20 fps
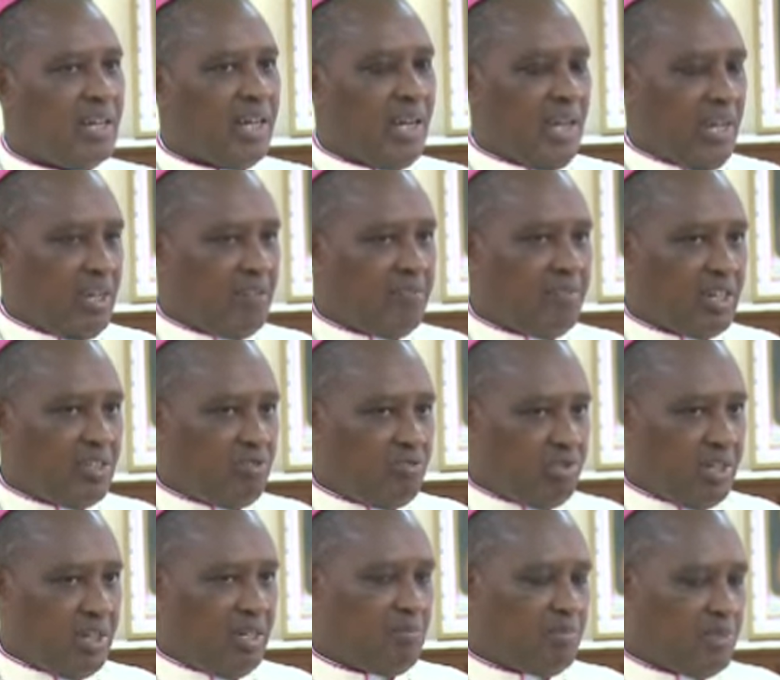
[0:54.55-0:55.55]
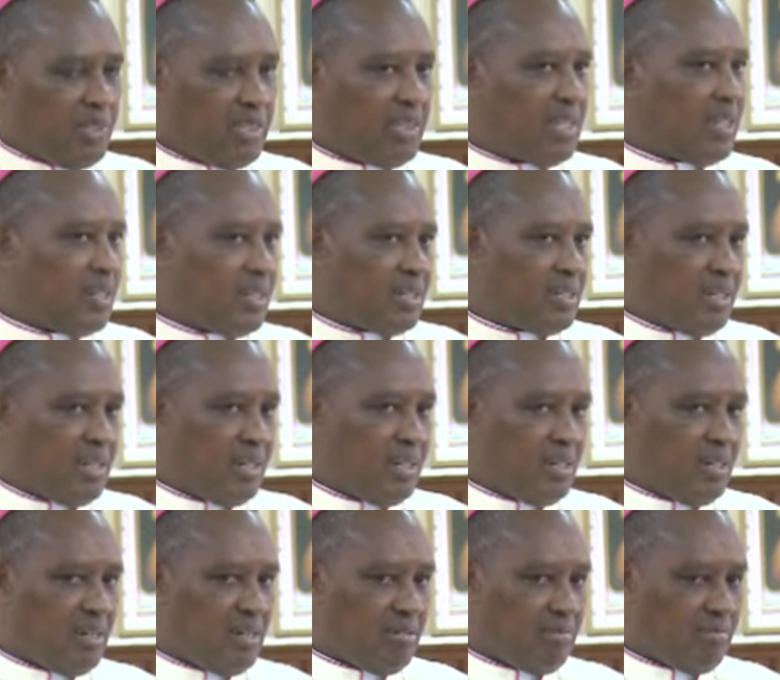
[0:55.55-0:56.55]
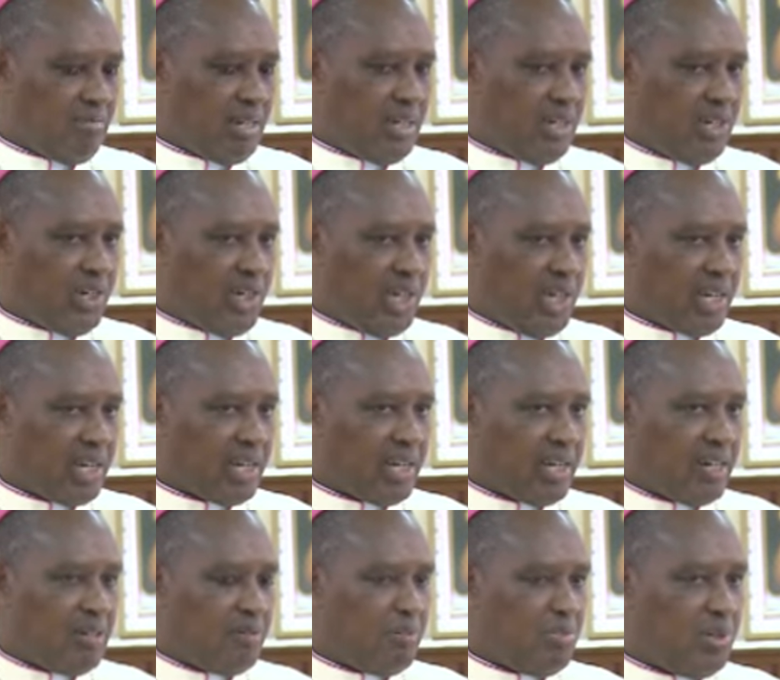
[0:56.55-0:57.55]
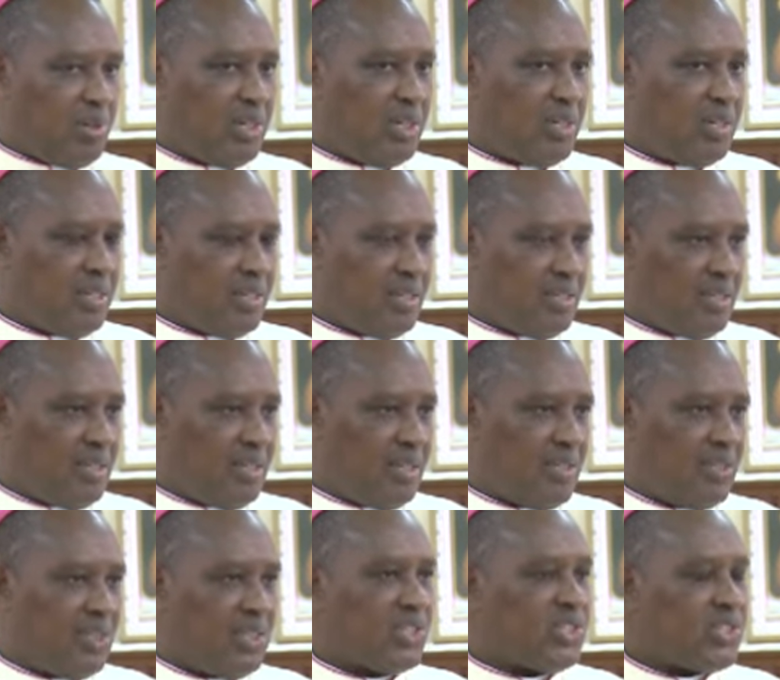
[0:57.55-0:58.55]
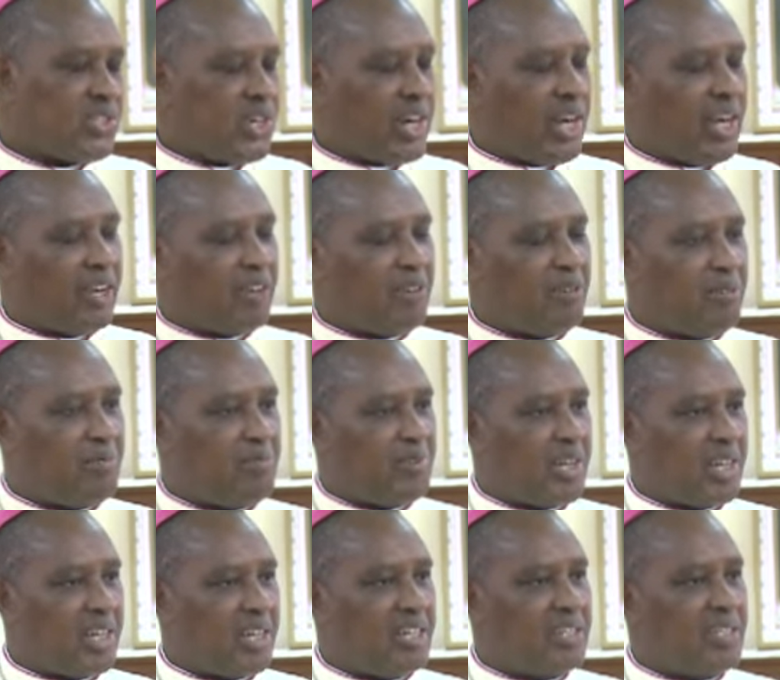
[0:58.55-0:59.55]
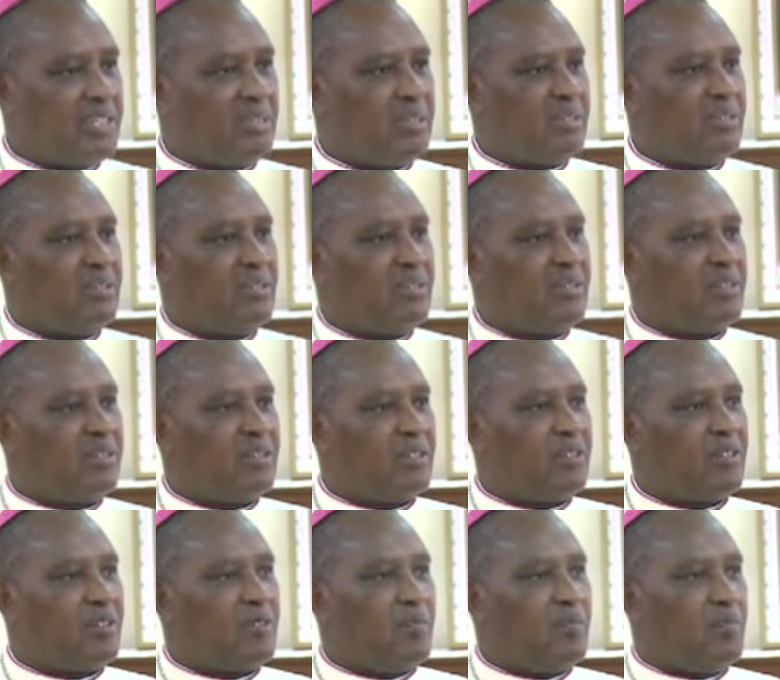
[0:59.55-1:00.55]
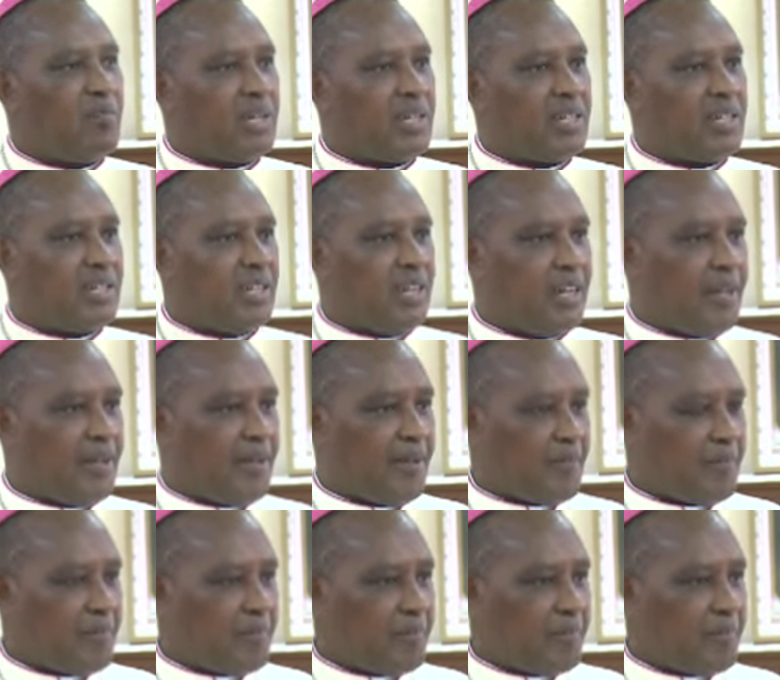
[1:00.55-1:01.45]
I never dreamed that uh, one day I can be in this rank of a cardinal, but uh,